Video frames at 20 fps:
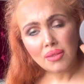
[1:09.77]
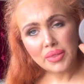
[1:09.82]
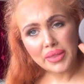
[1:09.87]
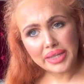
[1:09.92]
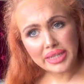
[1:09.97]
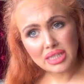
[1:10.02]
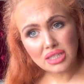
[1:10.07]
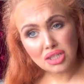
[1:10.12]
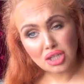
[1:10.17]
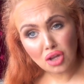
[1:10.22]

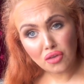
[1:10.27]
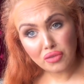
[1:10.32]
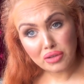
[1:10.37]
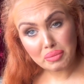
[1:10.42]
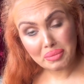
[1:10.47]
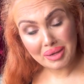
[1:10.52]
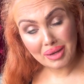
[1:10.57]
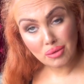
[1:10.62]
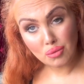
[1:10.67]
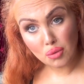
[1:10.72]
This stuff has
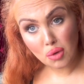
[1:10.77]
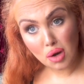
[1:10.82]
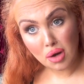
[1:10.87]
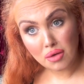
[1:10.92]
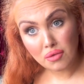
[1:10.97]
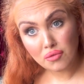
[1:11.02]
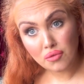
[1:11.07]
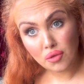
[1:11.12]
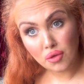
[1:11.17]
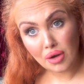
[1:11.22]
been
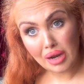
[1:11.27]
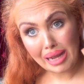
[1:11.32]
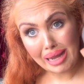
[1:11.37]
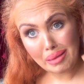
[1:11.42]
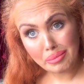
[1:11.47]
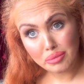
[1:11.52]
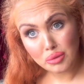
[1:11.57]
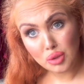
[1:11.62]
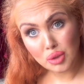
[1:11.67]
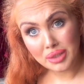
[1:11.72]
around for
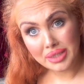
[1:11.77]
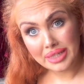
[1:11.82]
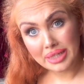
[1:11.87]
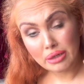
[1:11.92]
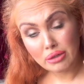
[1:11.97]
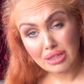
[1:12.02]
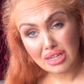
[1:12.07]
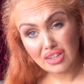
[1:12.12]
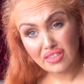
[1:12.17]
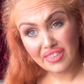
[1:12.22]
absolute
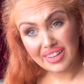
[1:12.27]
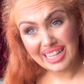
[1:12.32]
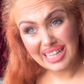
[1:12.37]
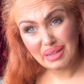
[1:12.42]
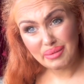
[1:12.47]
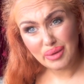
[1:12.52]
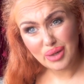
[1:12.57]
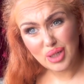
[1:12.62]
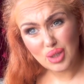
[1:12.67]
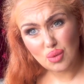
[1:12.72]
years, I think
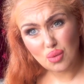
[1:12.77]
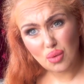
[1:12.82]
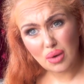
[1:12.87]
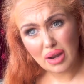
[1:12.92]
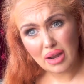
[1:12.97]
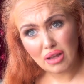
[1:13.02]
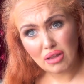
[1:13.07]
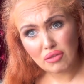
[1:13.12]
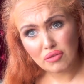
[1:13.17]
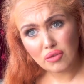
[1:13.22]
about
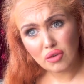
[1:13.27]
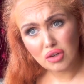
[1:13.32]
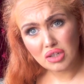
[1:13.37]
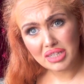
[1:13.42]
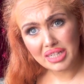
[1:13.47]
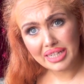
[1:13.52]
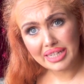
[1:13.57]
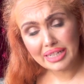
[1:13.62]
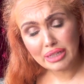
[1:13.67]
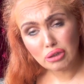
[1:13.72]
12,
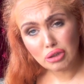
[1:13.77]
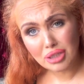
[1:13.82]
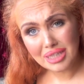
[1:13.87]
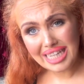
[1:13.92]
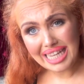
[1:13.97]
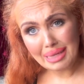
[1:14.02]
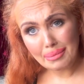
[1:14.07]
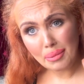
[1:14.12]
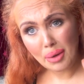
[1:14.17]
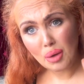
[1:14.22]
13 years it
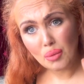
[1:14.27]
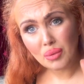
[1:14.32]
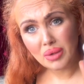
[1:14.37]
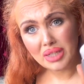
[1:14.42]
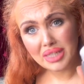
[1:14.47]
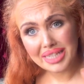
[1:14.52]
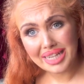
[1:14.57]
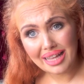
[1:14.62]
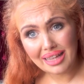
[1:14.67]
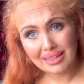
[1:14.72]
came out
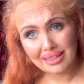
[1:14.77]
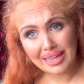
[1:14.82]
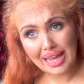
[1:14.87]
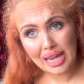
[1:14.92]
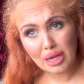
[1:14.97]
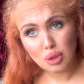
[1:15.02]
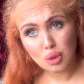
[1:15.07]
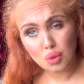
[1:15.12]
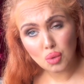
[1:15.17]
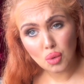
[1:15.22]
when gel
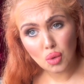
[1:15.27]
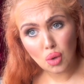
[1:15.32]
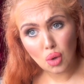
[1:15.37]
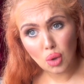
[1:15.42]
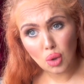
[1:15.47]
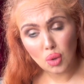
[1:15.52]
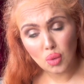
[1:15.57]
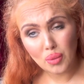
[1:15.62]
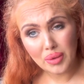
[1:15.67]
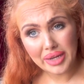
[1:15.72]
liners were
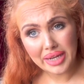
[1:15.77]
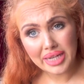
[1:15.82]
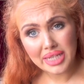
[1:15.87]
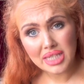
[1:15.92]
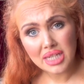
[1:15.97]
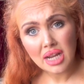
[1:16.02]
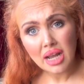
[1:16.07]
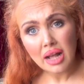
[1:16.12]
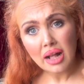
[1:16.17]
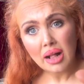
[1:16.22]
all the rage.